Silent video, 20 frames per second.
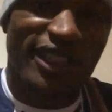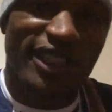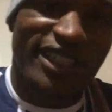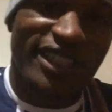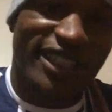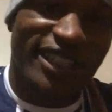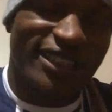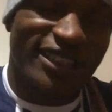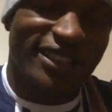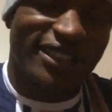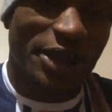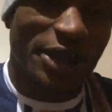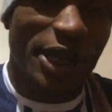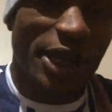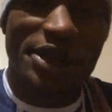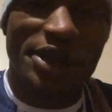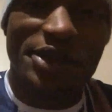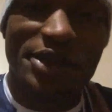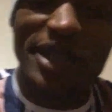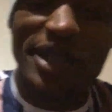breathe
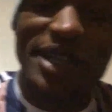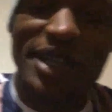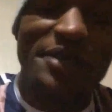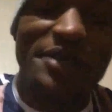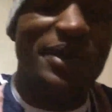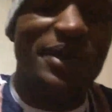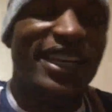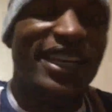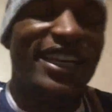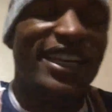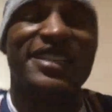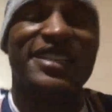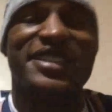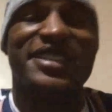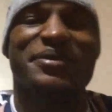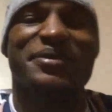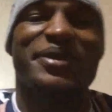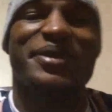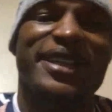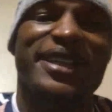after like 3
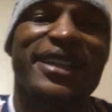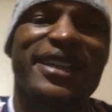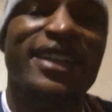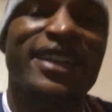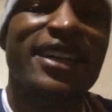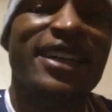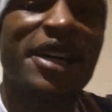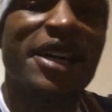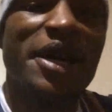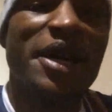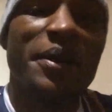minutes, bro.